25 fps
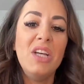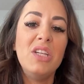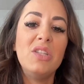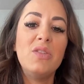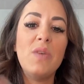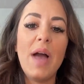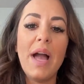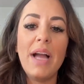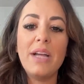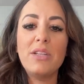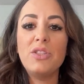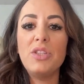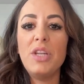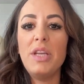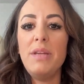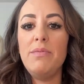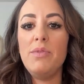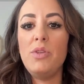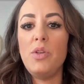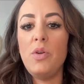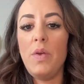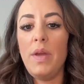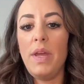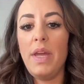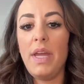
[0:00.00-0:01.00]
So I actually
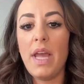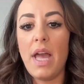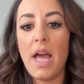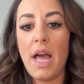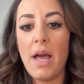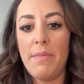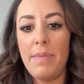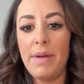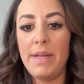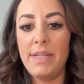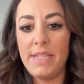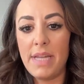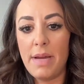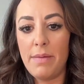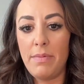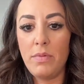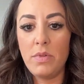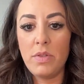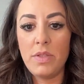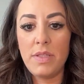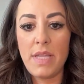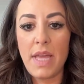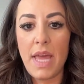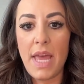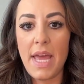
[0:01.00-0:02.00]
am doing a
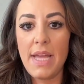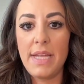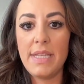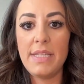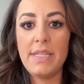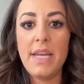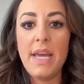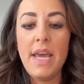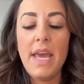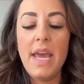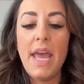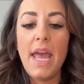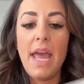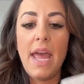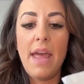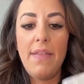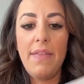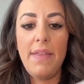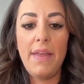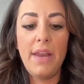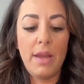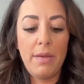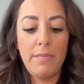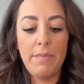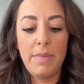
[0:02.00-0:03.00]
double set,
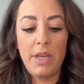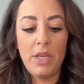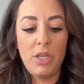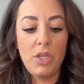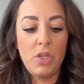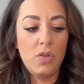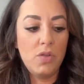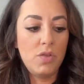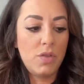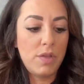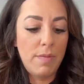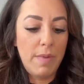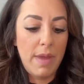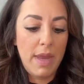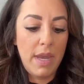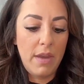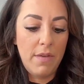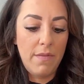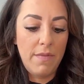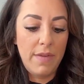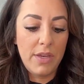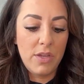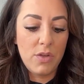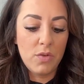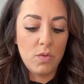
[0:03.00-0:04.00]
and then I'm going to do some
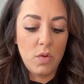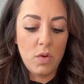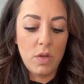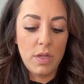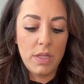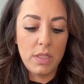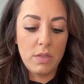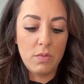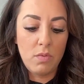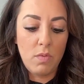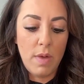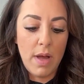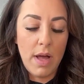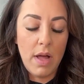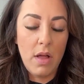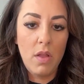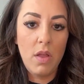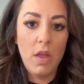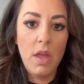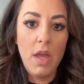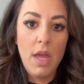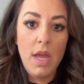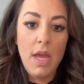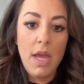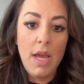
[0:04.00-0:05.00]
individual as
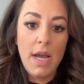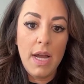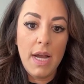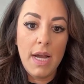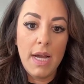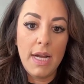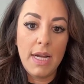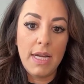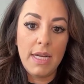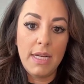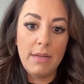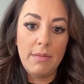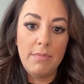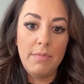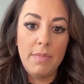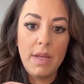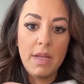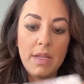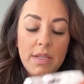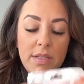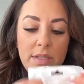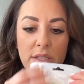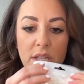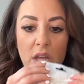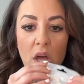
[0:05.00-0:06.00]
well.
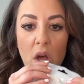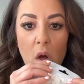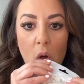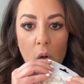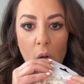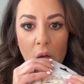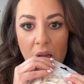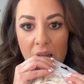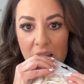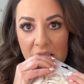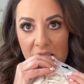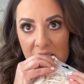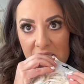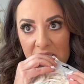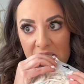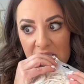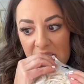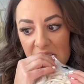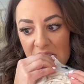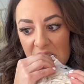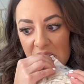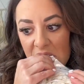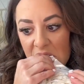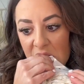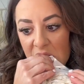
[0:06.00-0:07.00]
So
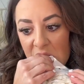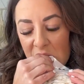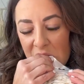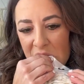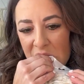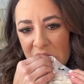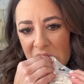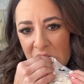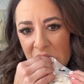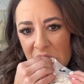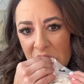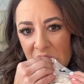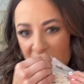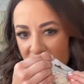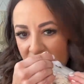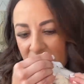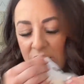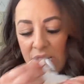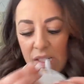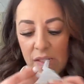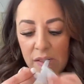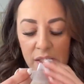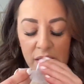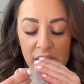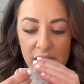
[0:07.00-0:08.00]
I don't know if
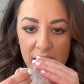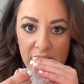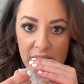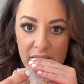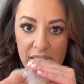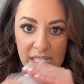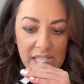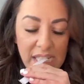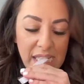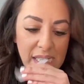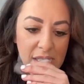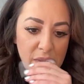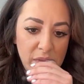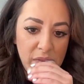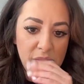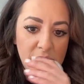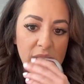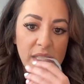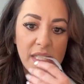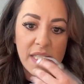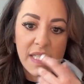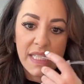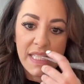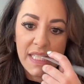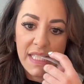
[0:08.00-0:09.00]
I ordered enough.
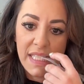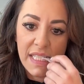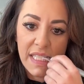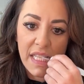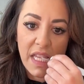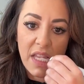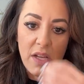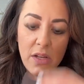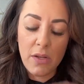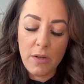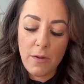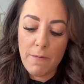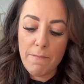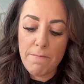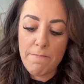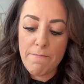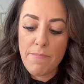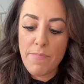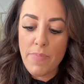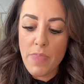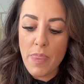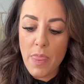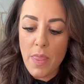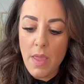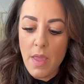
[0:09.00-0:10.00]
I need to look.
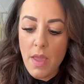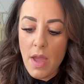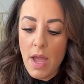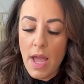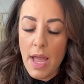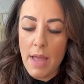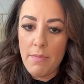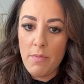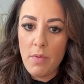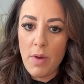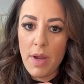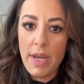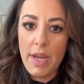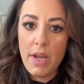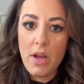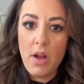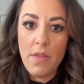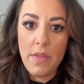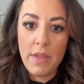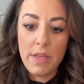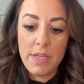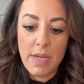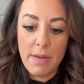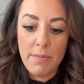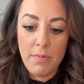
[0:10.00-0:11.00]
I'm waiting
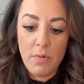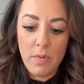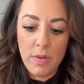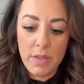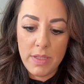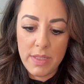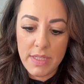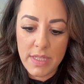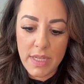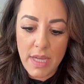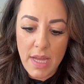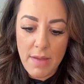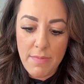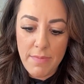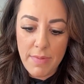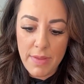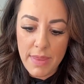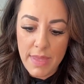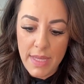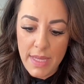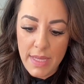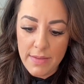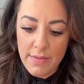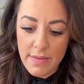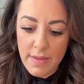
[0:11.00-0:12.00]
on the double ones to come,
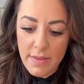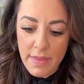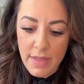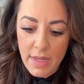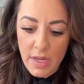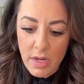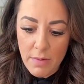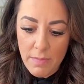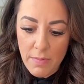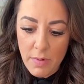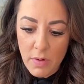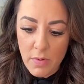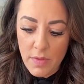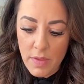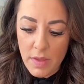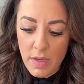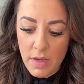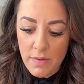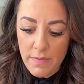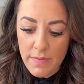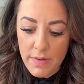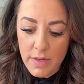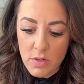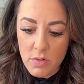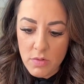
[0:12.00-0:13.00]
but these I think are both
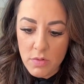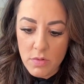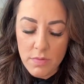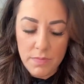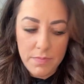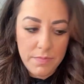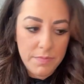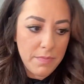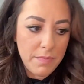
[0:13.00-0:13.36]
individual.